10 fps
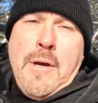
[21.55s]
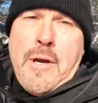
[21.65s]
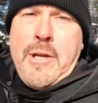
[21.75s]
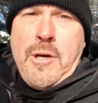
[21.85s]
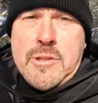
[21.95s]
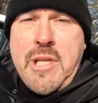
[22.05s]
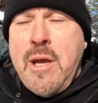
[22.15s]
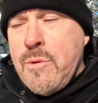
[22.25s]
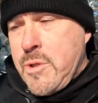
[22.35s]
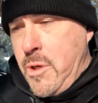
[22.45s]
All right, y'all,
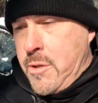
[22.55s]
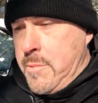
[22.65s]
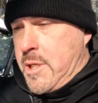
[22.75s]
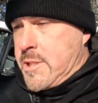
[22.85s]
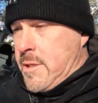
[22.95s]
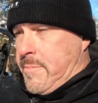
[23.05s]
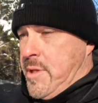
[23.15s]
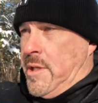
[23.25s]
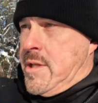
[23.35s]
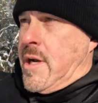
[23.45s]
today we're talking about
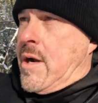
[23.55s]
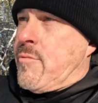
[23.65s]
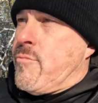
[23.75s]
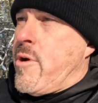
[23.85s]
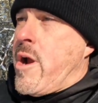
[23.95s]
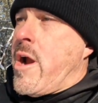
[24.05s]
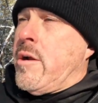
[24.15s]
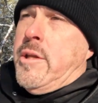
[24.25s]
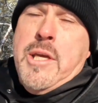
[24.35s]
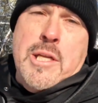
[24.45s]
something that I
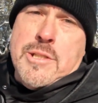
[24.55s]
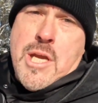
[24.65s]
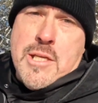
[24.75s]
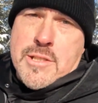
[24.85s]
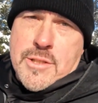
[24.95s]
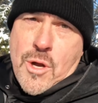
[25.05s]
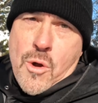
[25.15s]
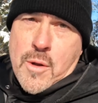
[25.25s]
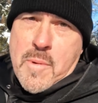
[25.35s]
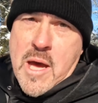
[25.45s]
rarely get a chance to
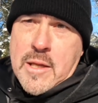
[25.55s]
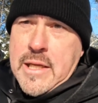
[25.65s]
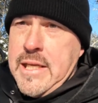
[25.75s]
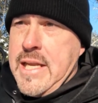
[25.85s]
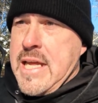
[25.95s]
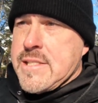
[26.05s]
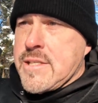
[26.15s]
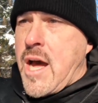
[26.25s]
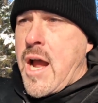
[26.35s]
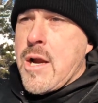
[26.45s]
talk about, and that's
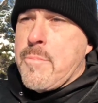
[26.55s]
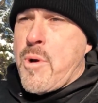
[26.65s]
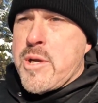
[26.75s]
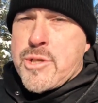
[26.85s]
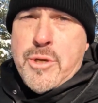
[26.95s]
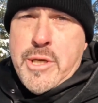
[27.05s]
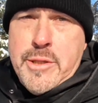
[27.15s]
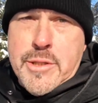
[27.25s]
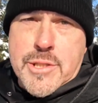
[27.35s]
tire pressure in the